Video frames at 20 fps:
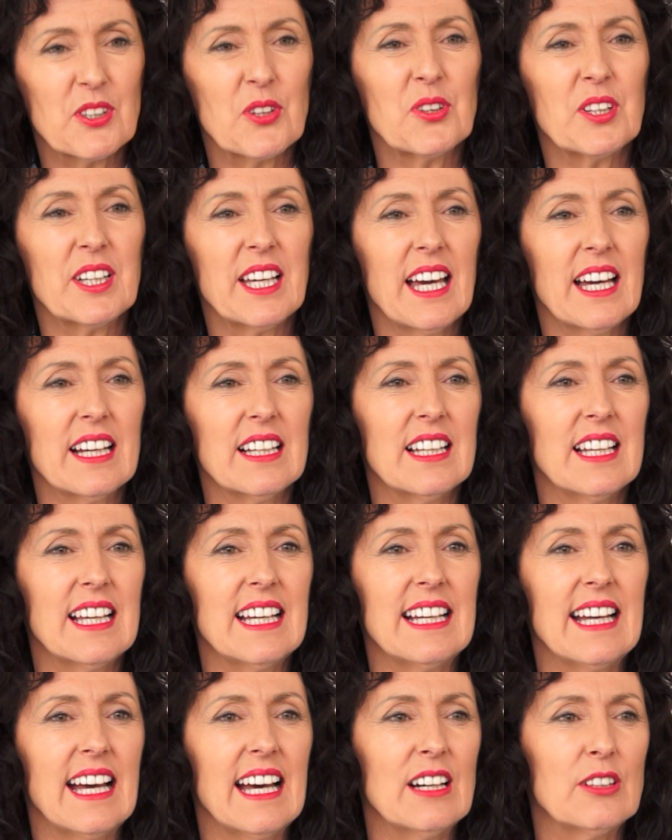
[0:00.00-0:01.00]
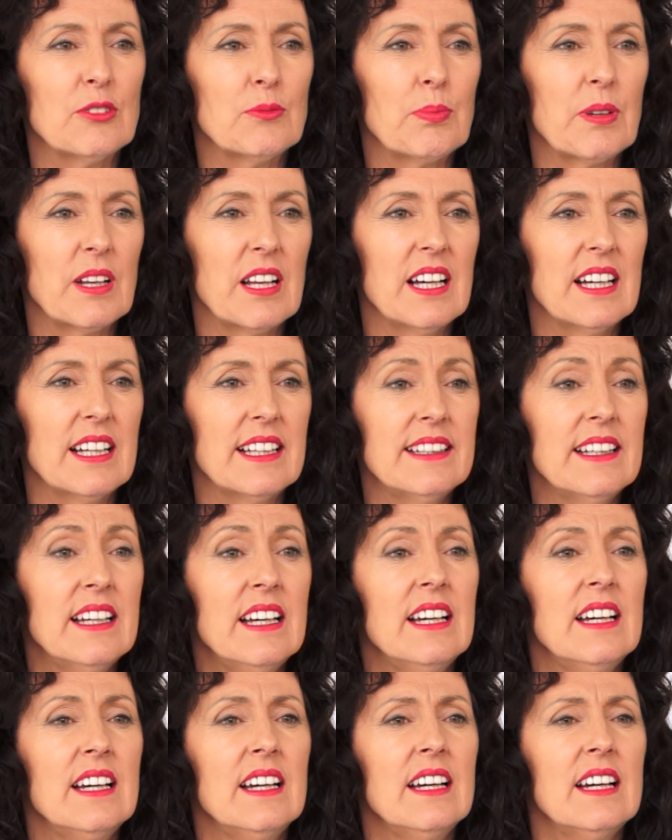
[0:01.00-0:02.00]
on the Kegel8 helpline,
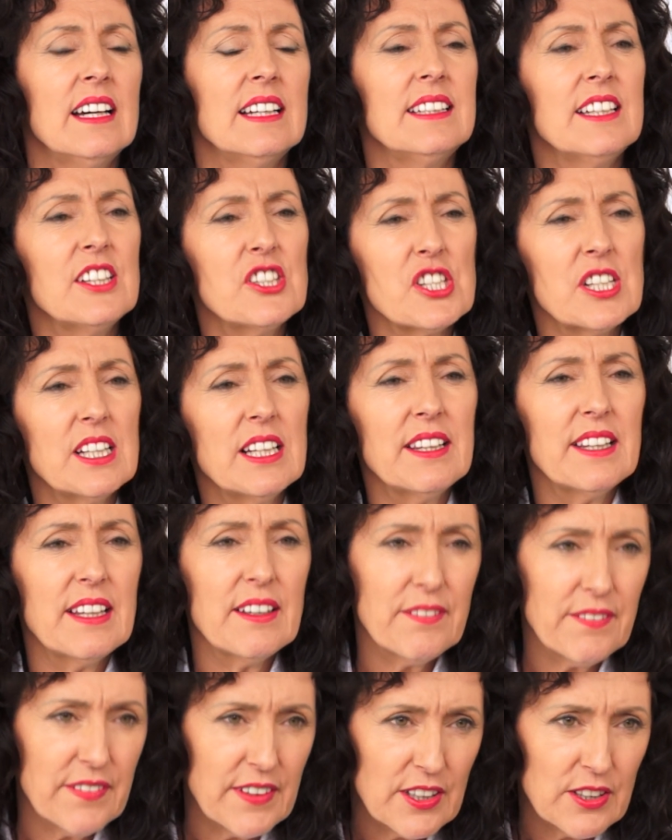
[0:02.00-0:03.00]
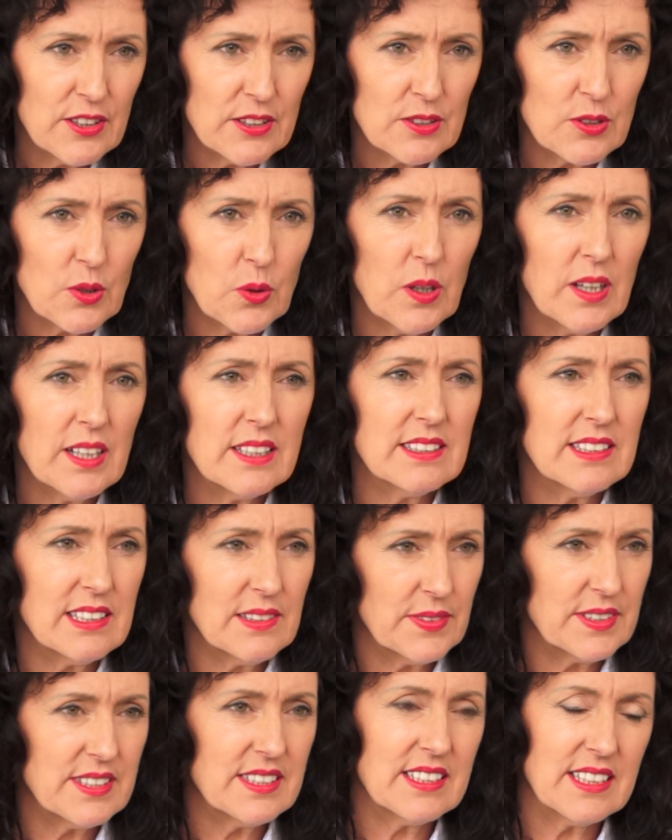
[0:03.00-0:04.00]
initially they feel quite
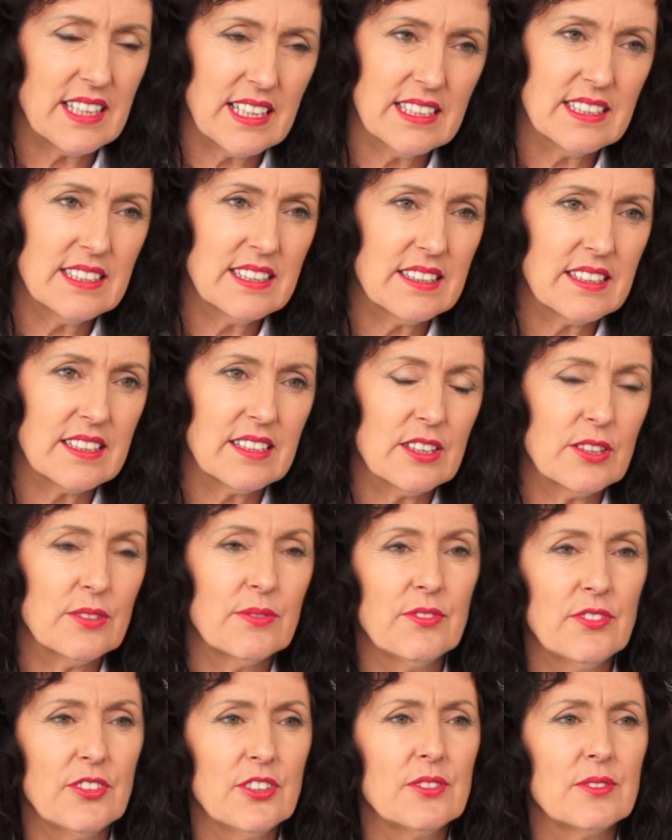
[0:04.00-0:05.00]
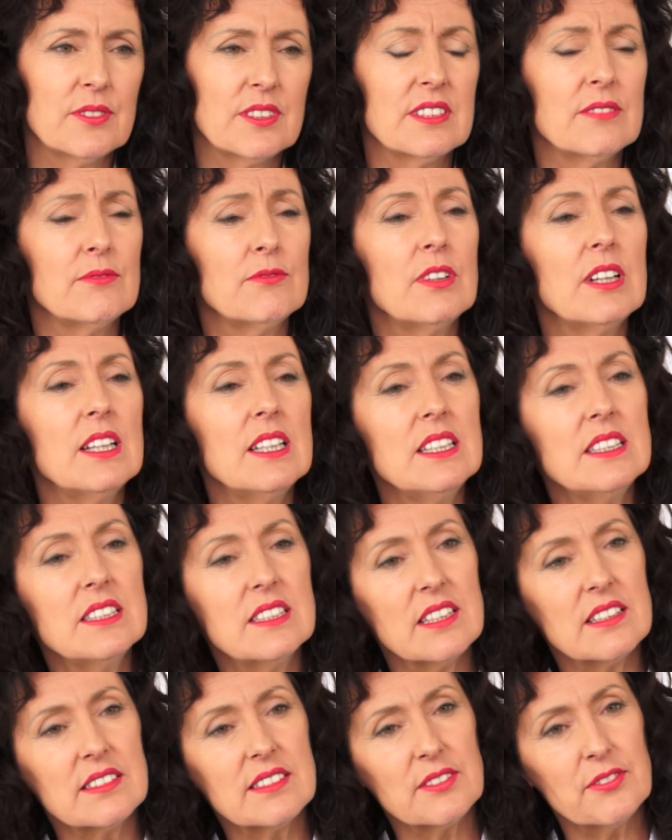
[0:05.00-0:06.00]
devastated and confused. It really
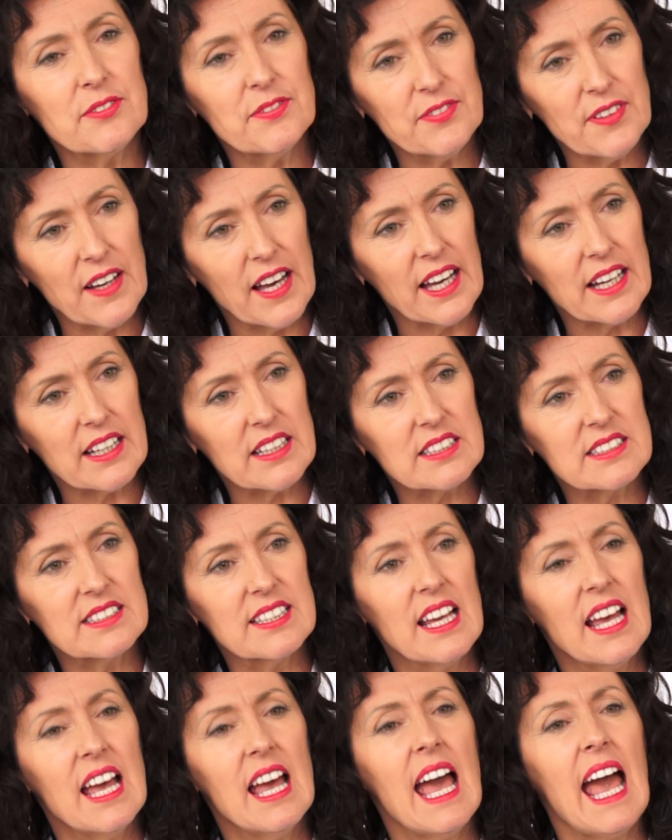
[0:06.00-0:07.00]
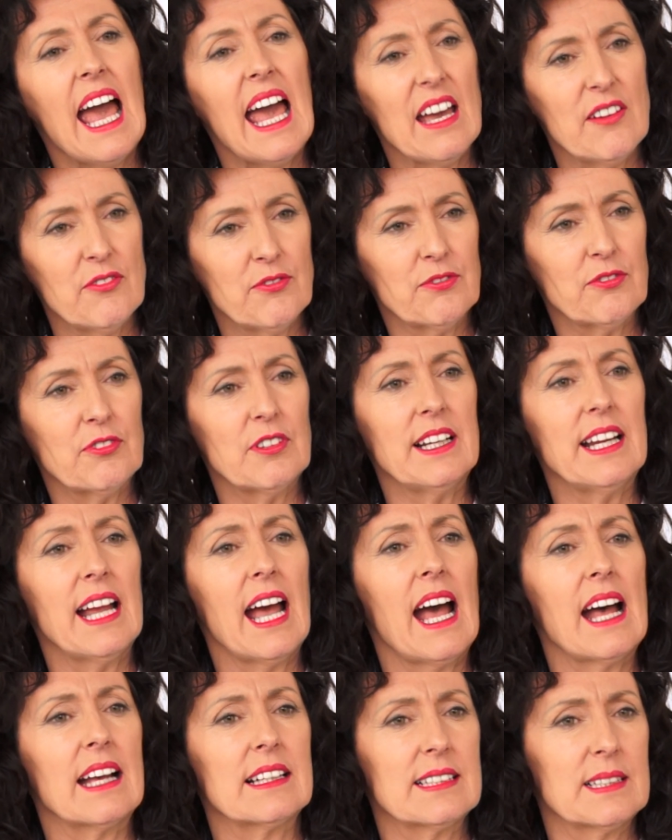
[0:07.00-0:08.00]
does affect every
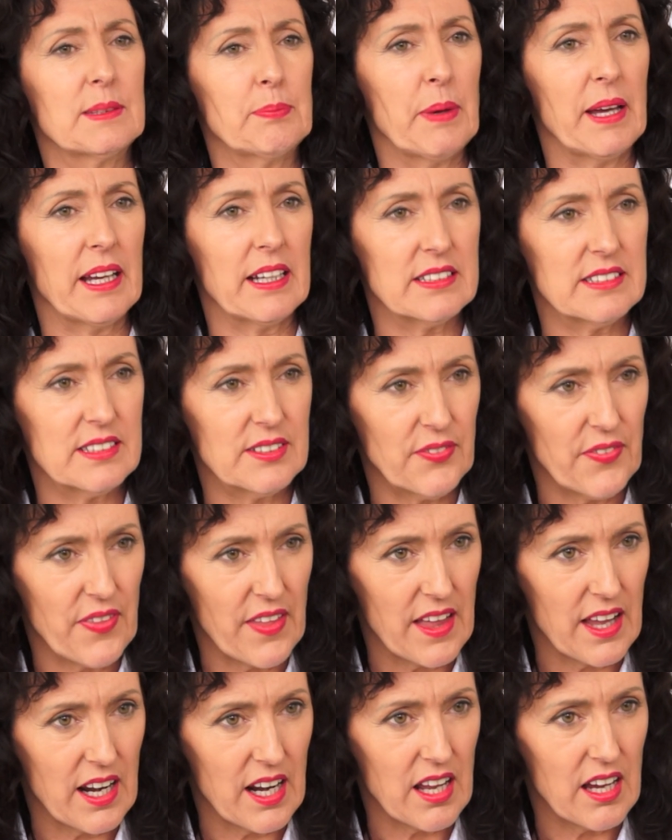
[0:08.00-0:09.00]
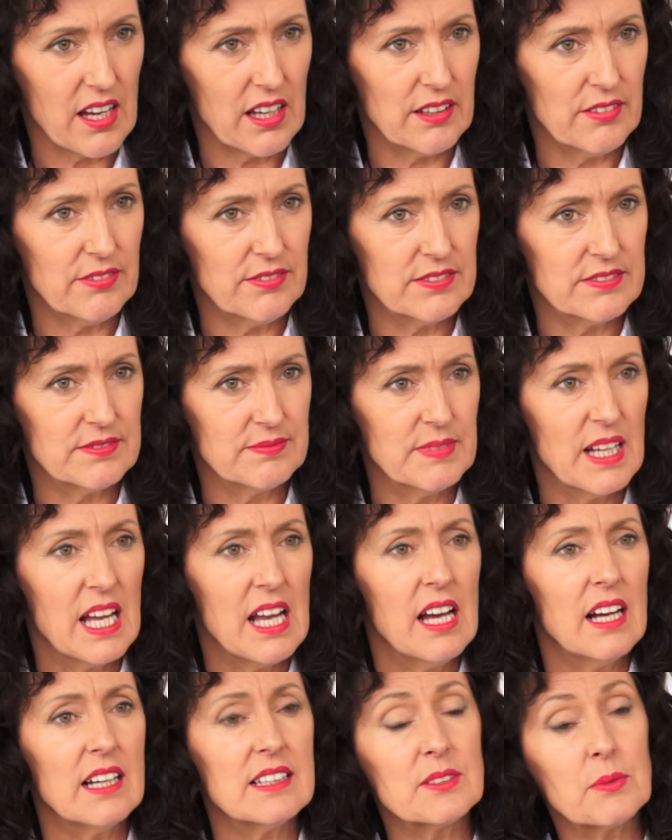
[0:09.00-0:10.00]
aspect of their life,
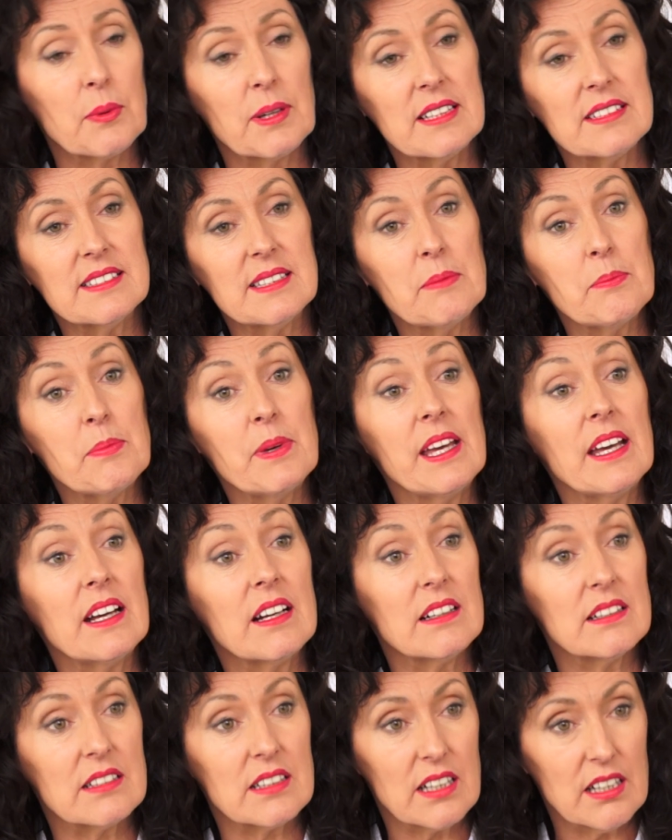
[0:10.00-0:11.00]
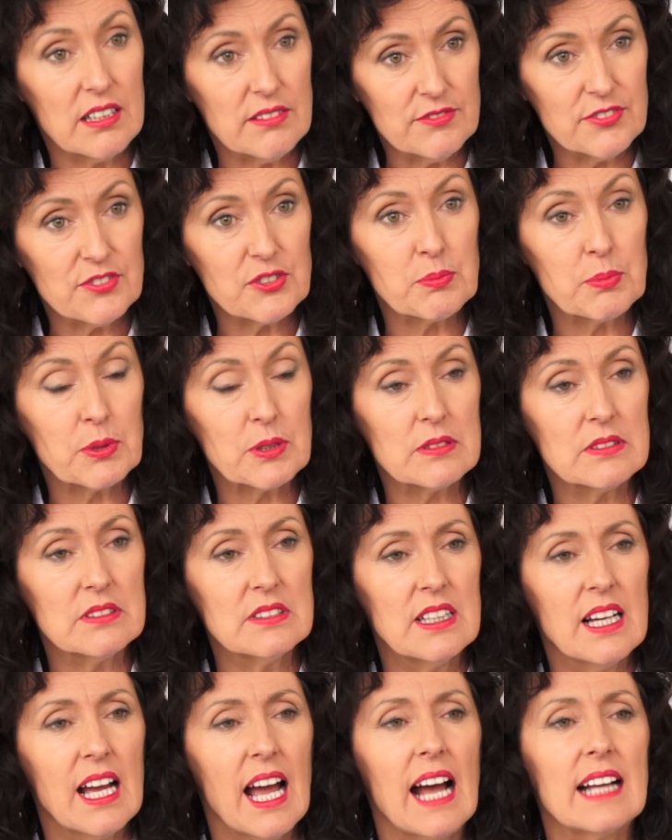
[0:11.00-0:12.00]
as well as it being uncomfortable
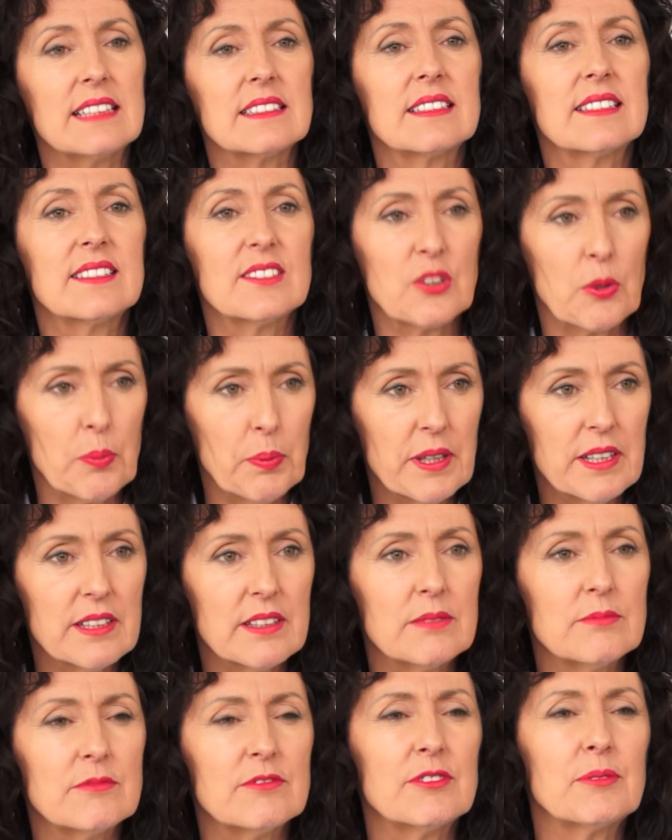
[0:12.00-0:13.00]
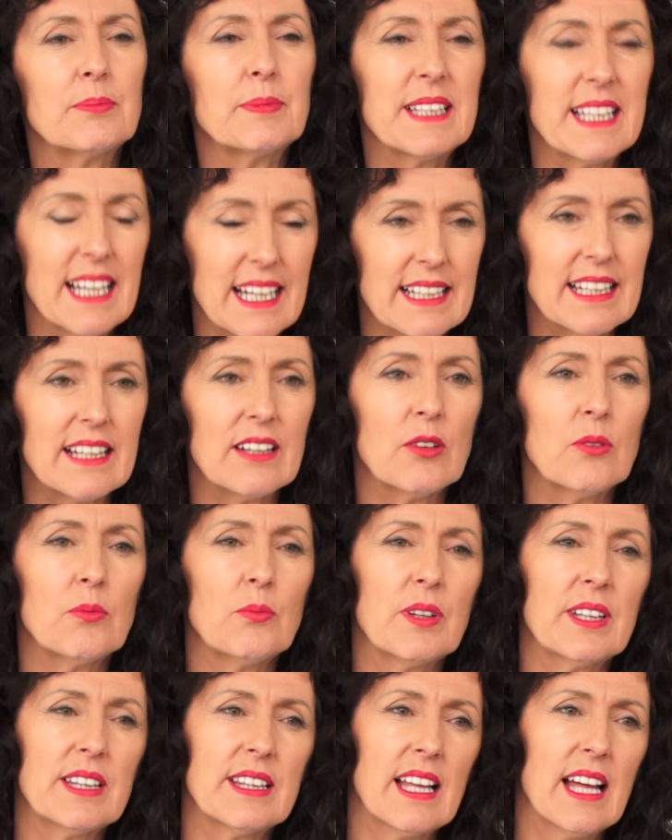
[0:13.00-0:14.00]
and stopping them from getting on
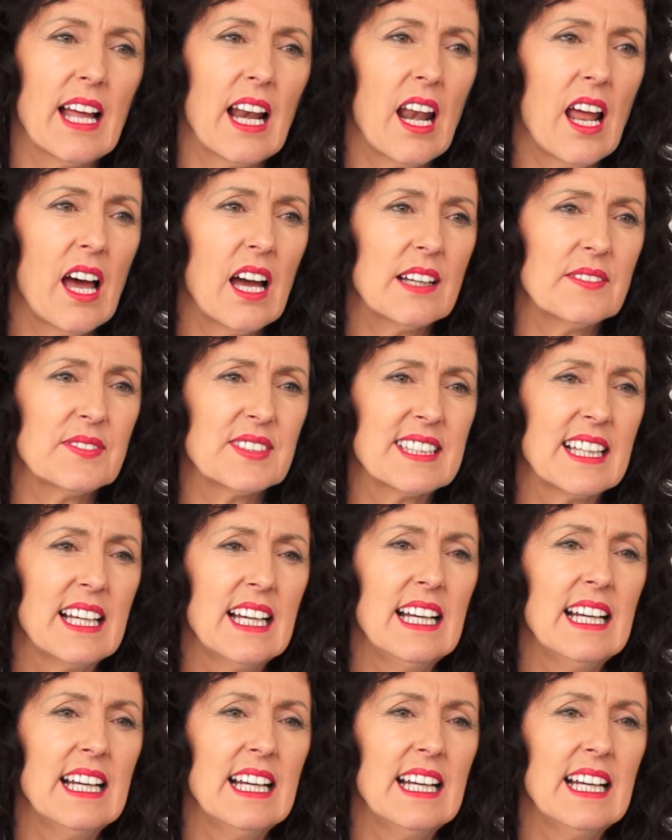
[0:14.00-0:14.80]
with their lives.